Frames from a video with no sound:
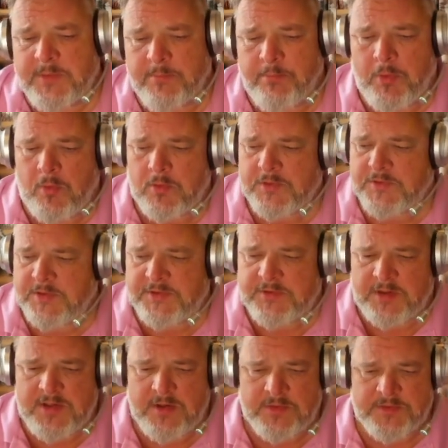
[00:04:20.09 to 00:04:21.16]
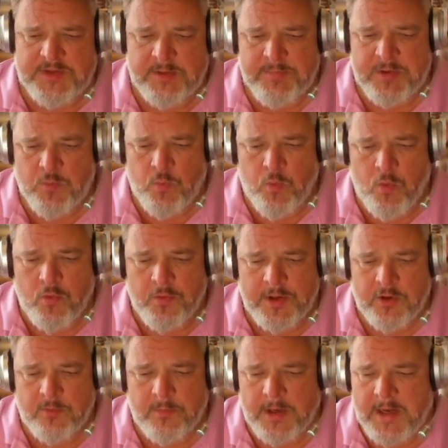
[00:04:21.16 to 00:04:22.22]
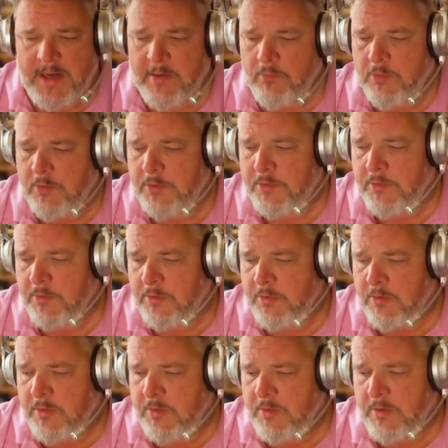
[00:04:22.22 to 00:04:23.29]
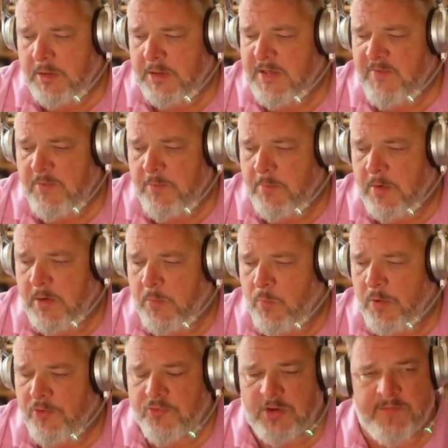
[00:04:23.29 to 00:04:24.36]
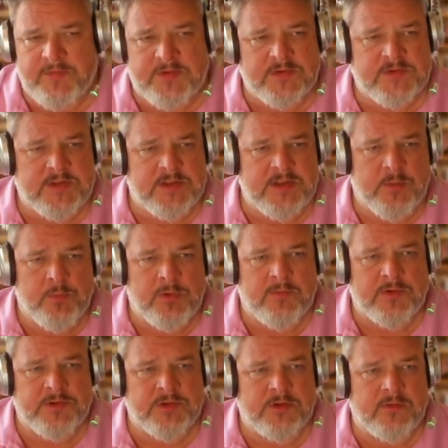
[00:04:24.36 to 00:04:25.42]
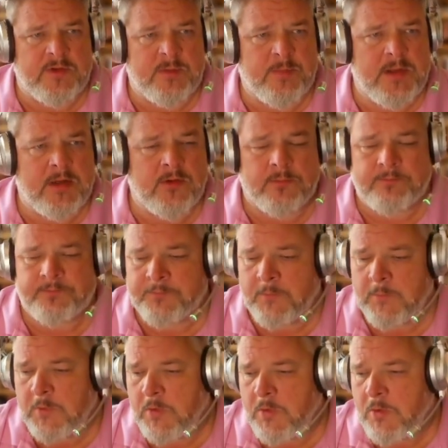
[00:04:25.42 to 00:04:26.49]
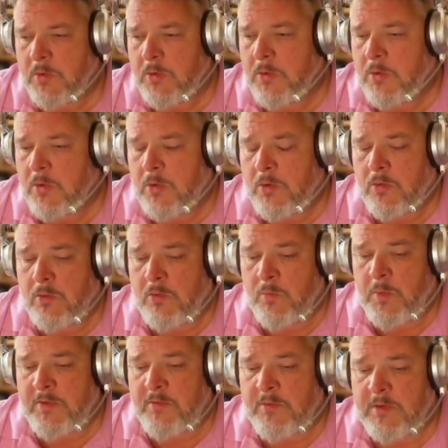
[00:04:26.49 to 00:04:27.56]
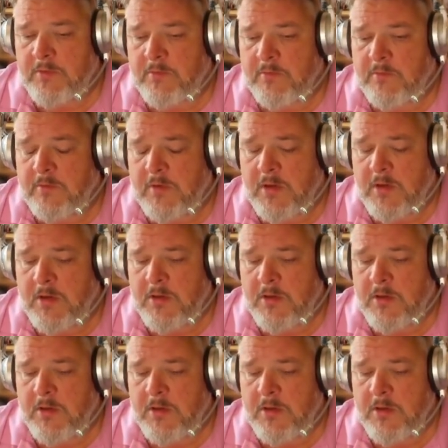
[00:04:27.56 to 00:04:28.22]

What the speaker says: It blocks things, like you can see a big warning on my Outlook, and even my OneDrive isn't syncing whenever I turn the VPN on, or whether it's